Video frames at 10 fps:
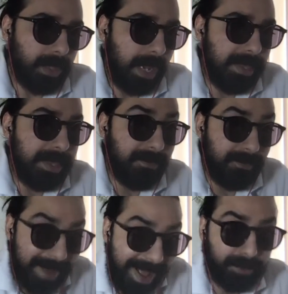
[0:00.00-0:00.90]
the
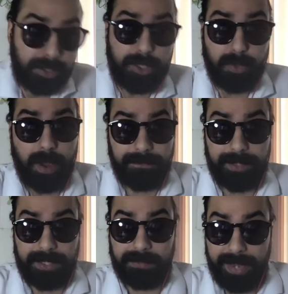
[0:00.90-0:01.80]
value of
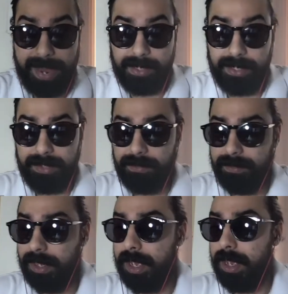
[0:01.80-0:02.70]
these candidates
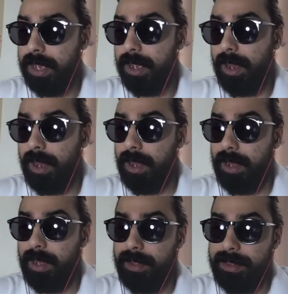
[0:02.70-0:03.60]

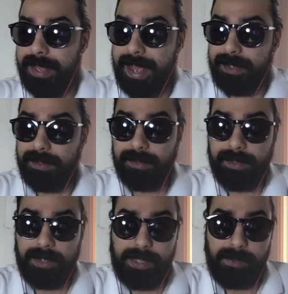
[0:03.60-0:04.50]
uh, that
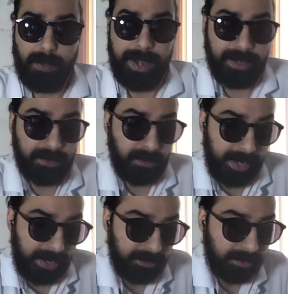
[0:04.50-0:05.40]
uh, ran in the
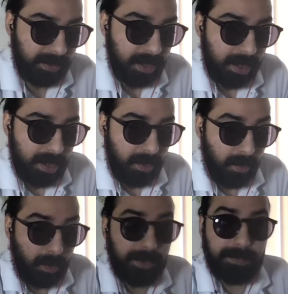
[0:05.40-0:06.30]
race
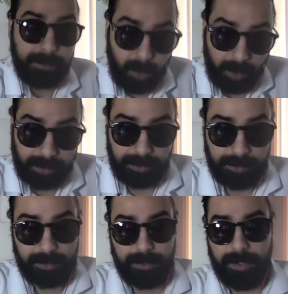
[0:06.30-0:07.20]
was important.
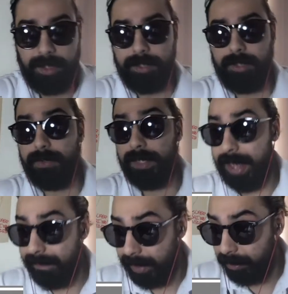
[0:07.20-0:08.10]
Uh, you did
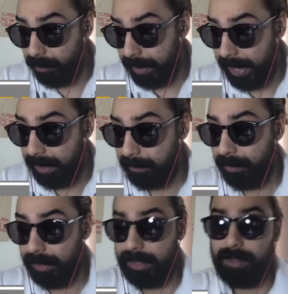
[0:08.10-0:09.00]
have Andrew Yang
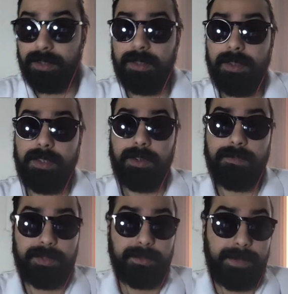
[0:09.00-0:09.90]
bringing
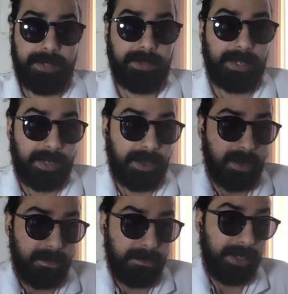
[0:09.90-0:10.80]
universal basic
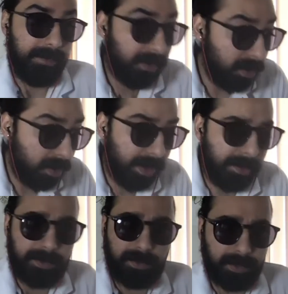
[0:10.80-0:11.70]
income, even though it
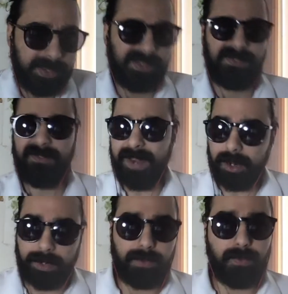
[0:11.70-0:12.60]
was sort of this
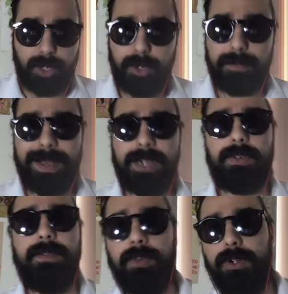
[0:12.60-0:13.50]
very
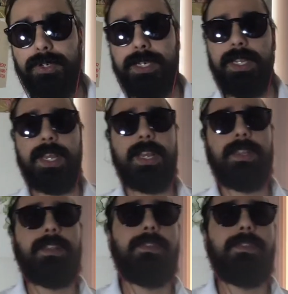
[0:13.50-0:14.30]
rudimentary version, this